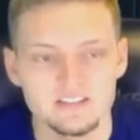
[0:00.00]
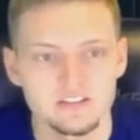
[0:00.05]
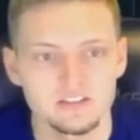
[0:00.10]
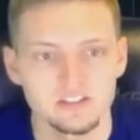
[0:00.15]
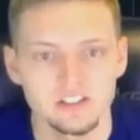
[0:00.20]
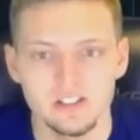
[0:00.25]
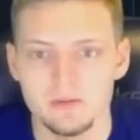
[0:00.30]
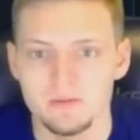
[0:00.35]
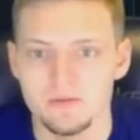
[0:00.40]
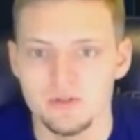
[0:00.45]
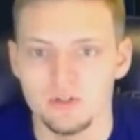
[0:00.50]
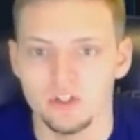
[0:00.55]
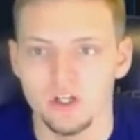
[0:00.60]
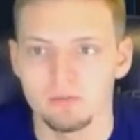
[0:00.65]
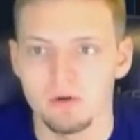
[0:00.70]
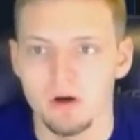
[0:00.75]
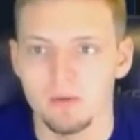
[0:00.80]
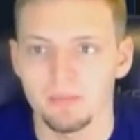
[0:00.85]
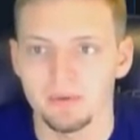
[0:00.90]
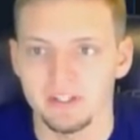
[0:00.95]
teams you
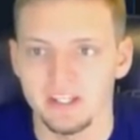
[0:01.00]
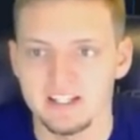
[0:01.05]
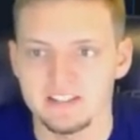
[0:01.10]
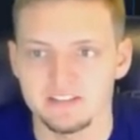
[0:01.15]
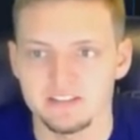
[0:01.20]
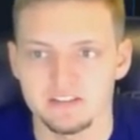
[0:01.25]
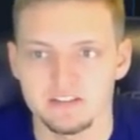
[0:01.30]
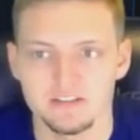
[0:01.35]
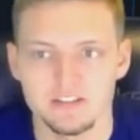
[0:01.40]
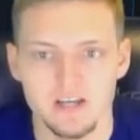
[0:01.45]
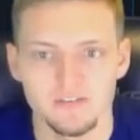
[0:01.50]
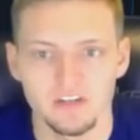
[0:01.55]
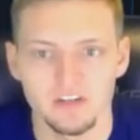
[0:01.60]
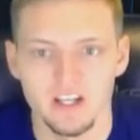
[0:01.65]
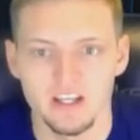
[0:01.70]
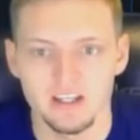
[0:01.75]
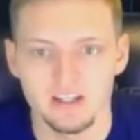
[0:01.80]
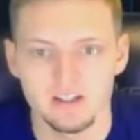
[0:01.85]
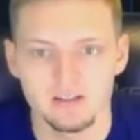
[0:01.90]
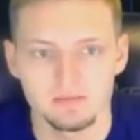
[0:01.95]
come up against 7
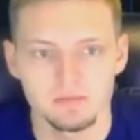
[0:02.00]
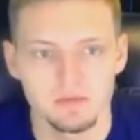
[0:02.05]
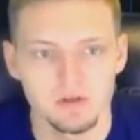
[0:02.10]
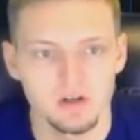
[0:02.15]
a.m.